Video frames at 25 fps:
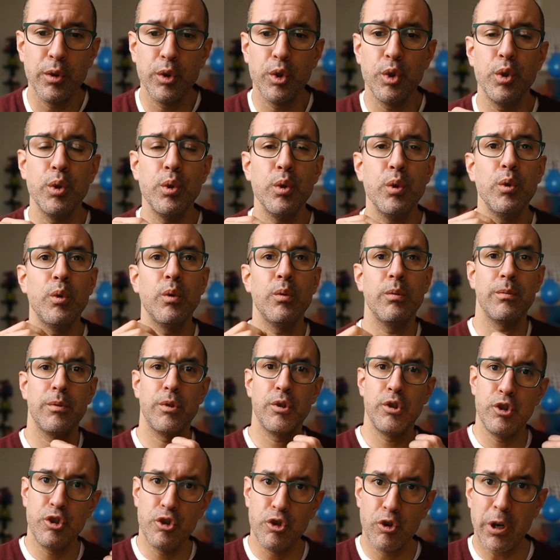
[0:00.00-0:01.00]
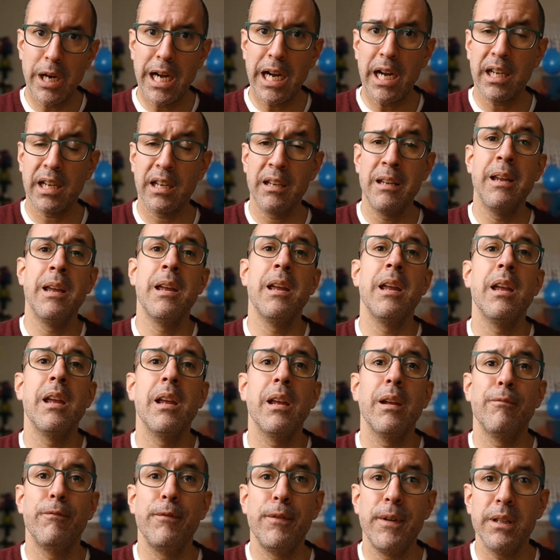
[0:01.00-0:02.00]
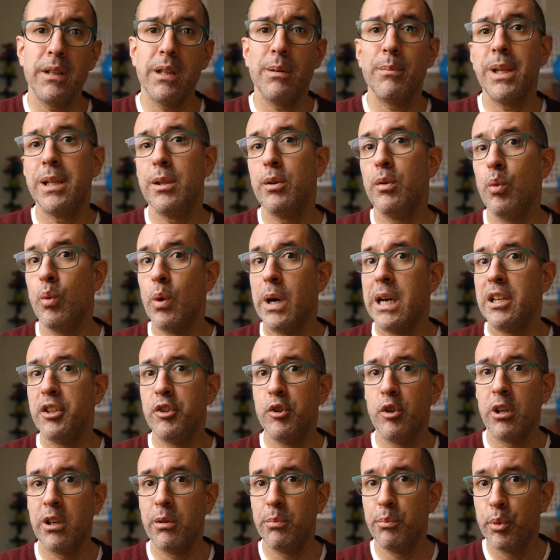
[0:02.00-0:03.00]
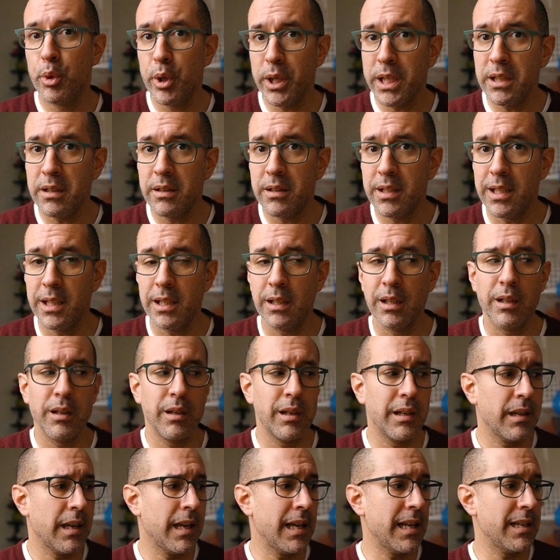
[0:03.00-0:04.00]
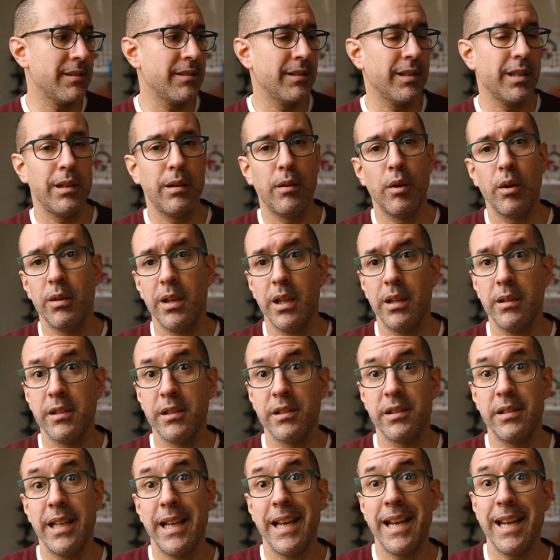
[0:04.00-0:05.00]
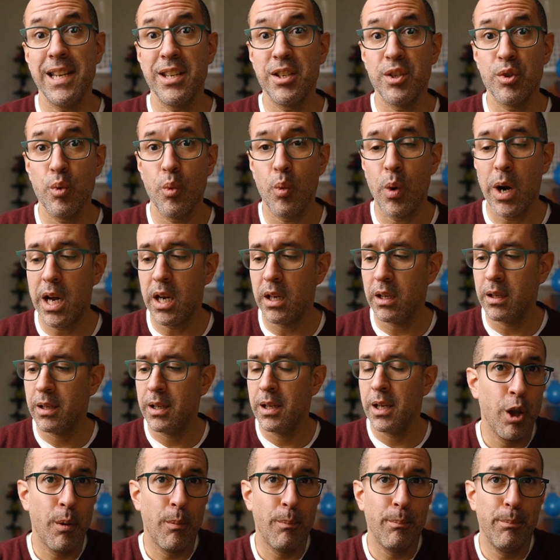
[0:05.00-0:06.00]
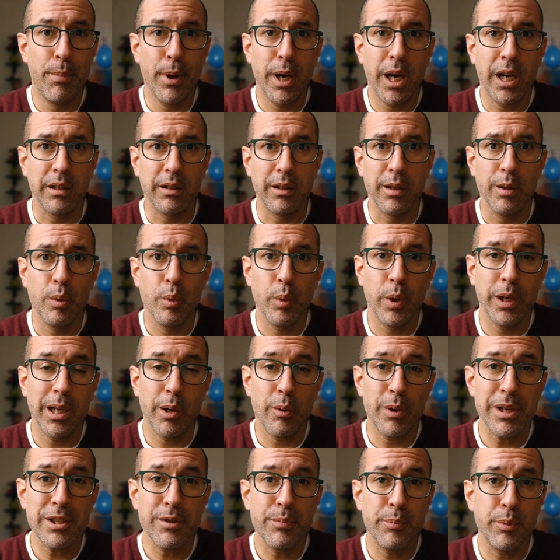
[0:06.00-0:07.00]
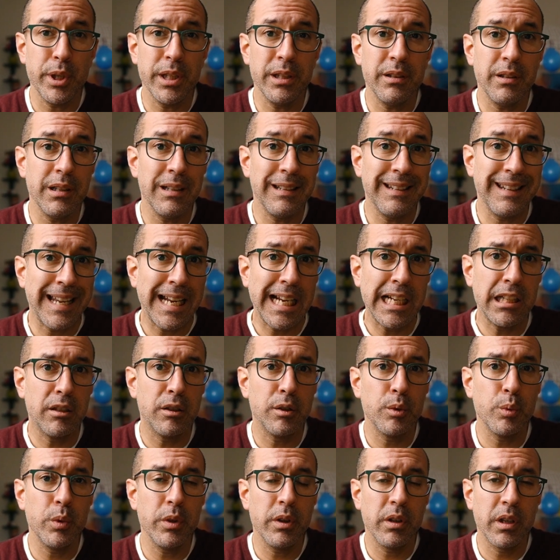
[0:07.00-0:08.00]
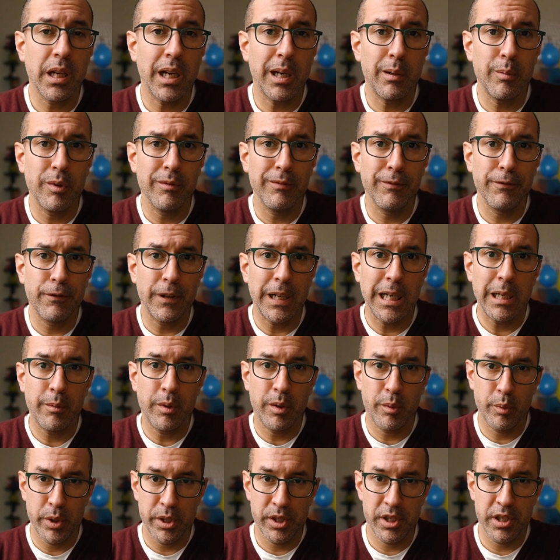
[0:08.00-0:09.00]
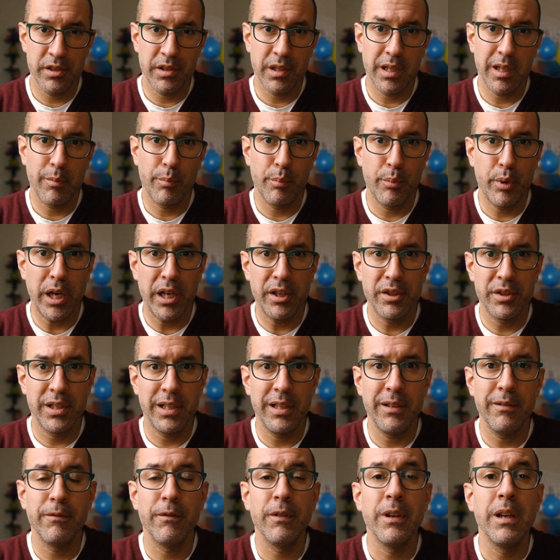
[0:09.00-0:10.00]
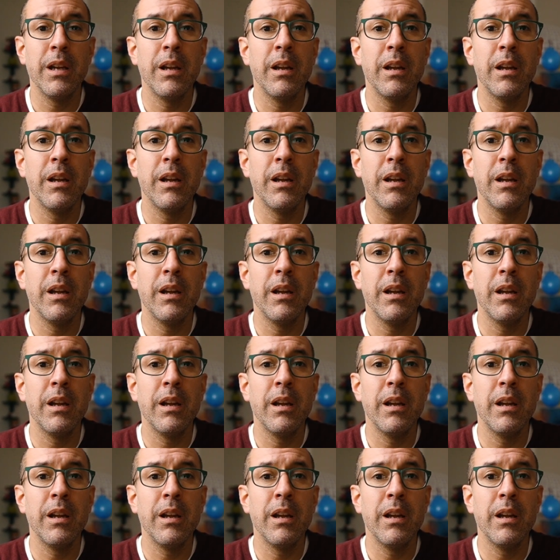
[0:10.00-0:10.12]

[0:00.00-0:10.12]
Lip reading: to drag filament while you are printing as the S1. But when I was printing nylon with carbon fiber, which is an abrasive